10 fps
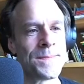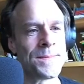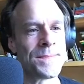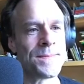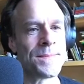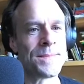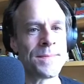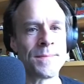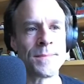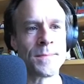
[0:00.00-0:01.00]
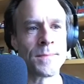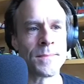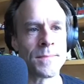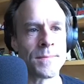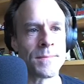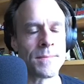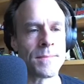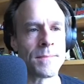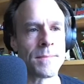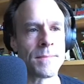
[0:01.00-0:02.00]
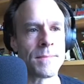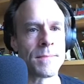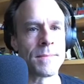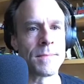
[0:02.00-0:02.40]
No words are spoken by the person on screen.